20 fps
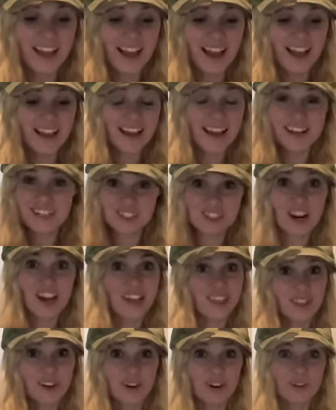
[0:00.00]
I gotta
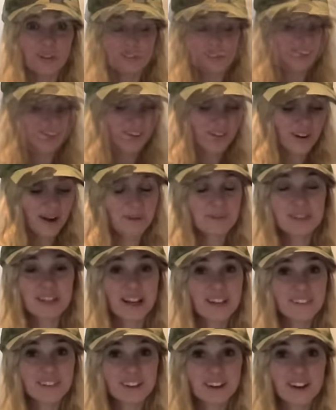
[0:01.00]
try those. So I'm
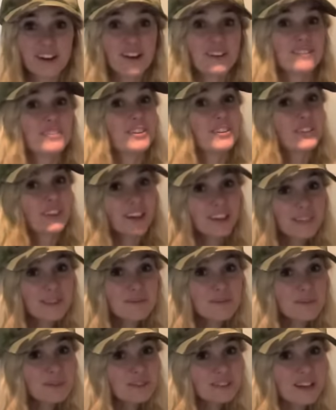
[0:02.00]
telling you, if you like the
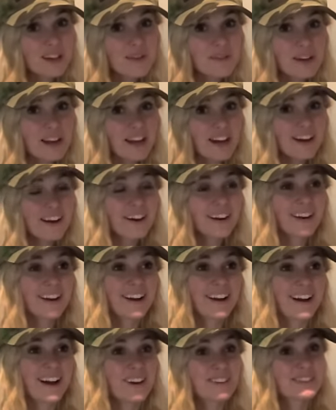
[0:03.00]
boots I wear,
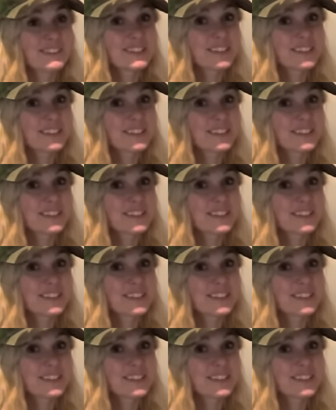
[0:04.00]
I would